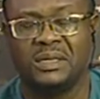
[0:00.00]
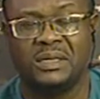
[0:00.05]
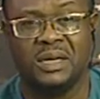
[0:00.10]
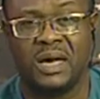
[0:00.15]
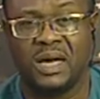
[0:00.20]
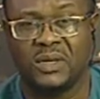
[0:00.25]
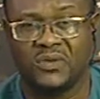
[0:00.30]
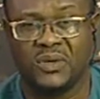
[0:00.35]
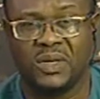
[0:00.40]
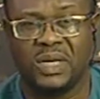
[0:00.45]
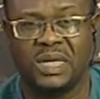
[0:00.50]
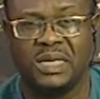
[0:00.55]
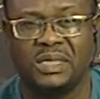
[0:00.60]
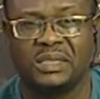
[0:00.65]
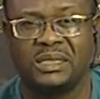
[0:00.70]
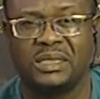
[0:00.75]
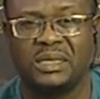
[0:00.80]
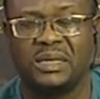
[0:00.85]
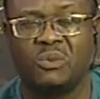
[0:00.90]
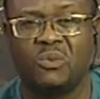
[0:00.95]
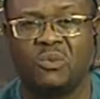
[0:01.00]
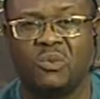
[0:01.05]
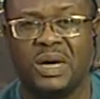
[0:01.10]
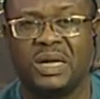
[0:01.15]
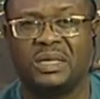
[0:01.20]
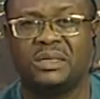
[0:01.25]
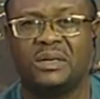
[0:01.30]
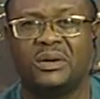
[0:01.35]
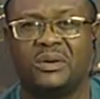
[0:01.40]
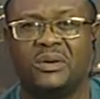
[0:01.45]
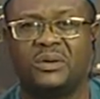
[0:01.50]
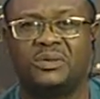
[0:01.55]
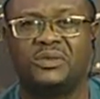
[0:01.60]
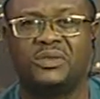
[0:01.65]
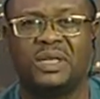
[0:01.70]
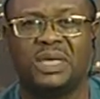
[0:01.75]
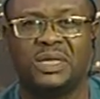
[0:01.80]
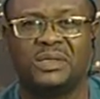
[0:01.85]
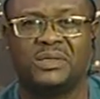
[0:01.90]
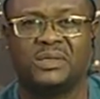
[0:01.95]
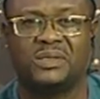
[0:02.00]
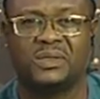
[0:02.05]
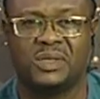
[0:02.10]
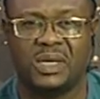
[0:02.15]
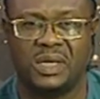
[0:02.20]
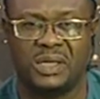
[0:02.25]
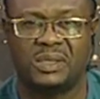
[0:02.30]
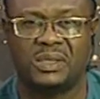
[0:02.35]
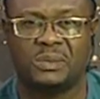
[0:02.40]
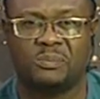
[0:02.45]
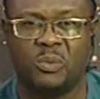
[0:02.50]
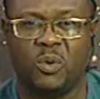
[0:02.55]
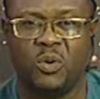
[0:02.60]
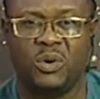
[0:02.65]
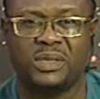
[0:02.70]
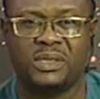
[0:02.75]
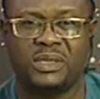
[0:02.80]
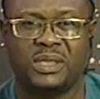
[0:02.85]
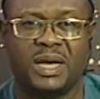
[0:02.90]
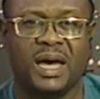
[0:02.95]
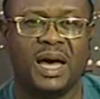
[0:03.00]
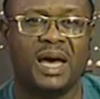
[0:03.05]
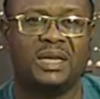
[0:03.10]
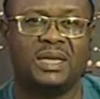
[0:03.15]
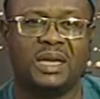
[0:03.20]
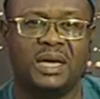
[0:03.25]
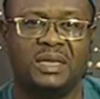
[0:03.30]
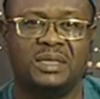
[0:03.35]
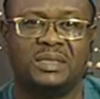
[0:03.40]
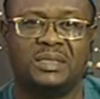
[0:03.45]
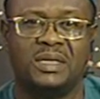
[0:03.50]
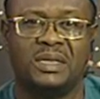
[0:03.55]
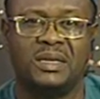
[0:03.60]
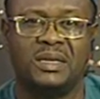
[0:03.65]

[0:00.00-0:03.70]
has released a 106-point guideline